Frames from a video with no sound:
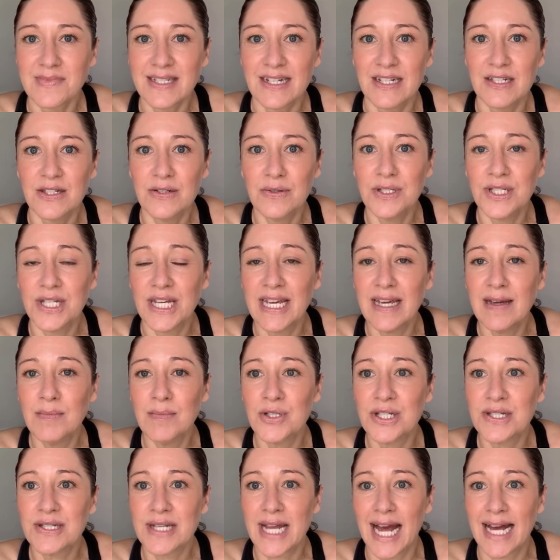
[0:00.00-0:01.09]
So team,
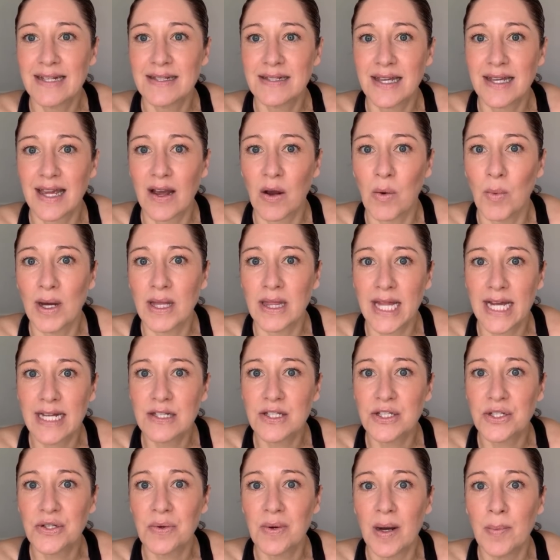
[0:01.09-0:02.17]
just asking what
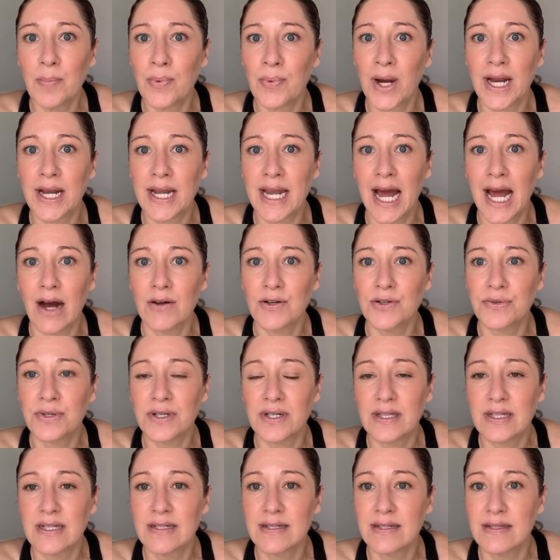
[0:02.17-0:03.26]
lights you up right now
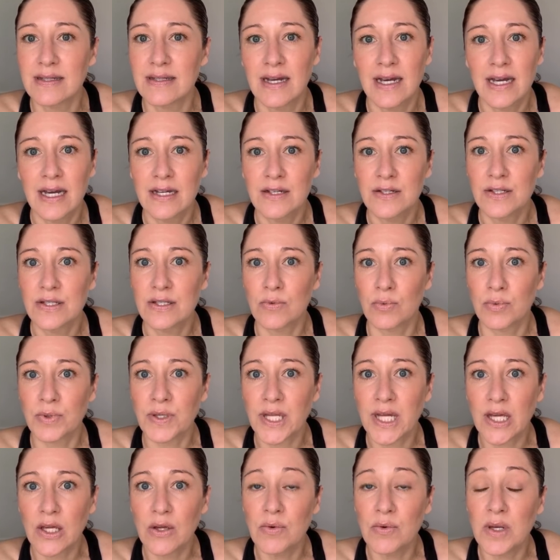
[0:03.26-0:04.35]
during this just
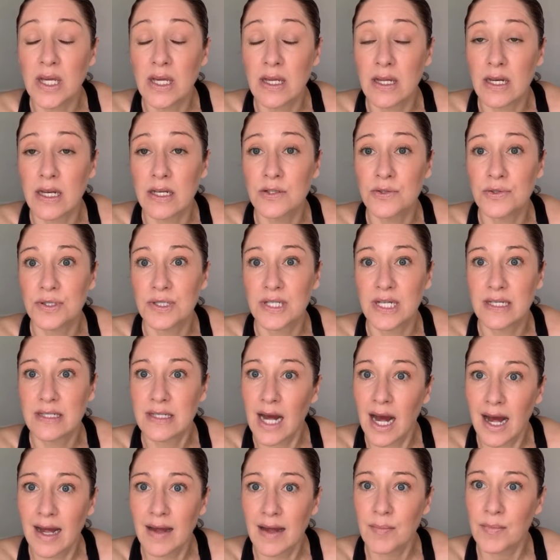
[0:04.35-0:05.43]
really unique and interesting
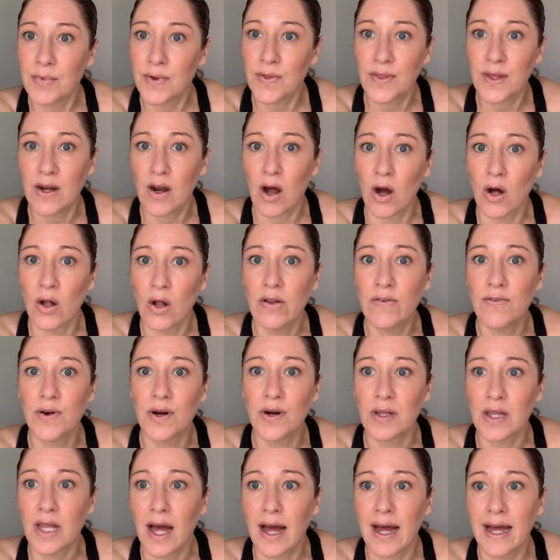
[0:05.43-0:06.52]
time within all of
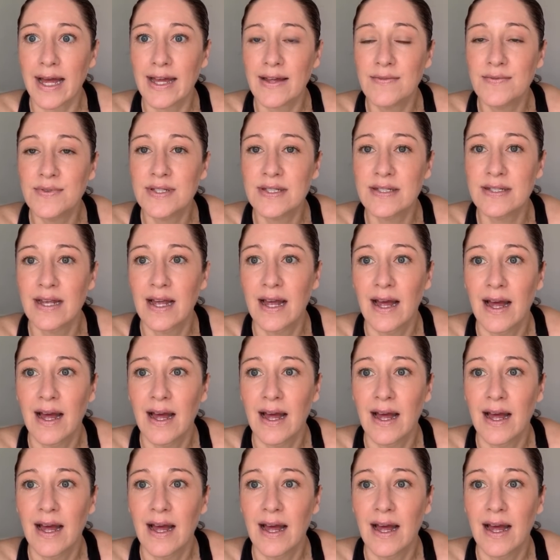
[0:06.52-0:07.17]
our lives.